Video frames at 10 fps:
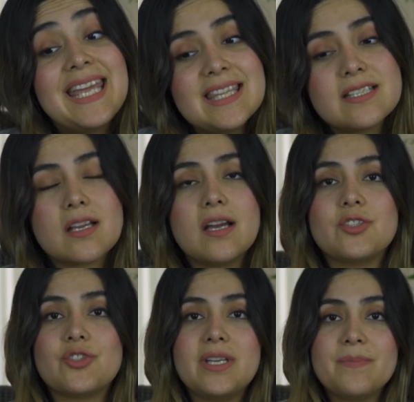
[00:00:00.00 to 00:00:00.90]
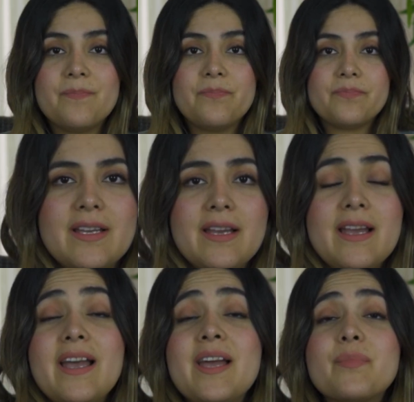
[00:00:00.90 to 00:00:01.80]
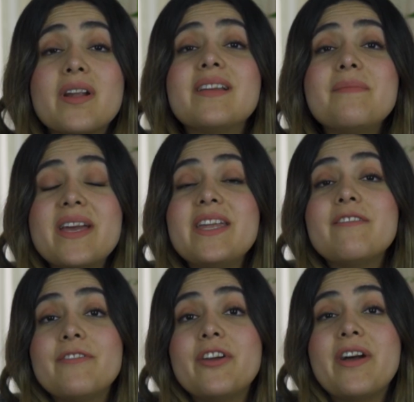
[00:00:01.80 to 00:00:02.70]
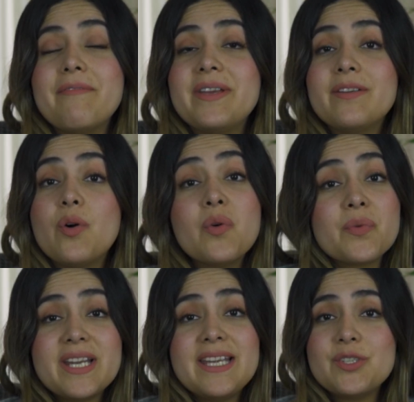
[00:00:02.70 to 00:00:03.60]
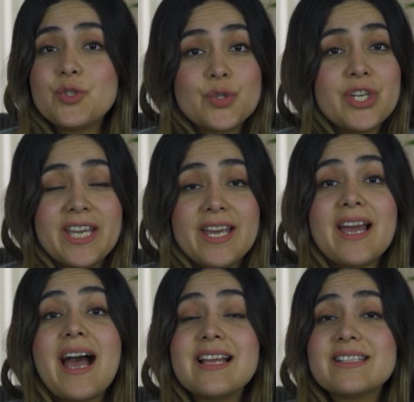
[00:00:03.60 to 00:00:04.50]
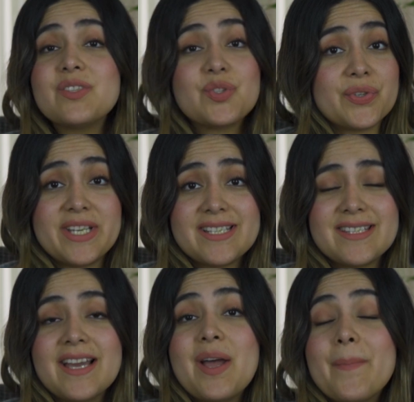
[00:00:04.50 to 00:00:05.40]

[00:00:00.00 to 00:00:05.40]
in this country. And probably many of you have been already in Türkiye as a tourist,